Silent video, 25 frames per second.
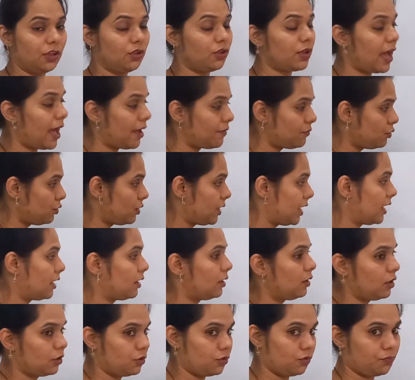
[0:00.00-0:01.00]
You have to take a
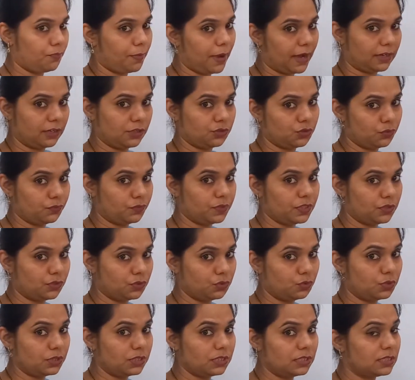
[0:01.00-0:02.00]
lot of practice of the
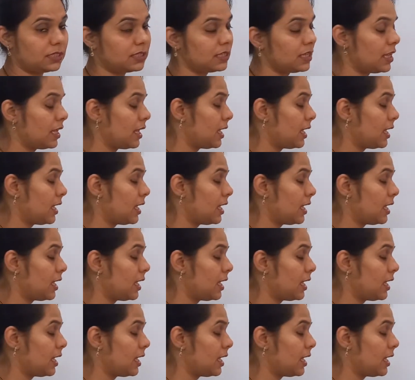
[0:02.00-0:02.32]
students.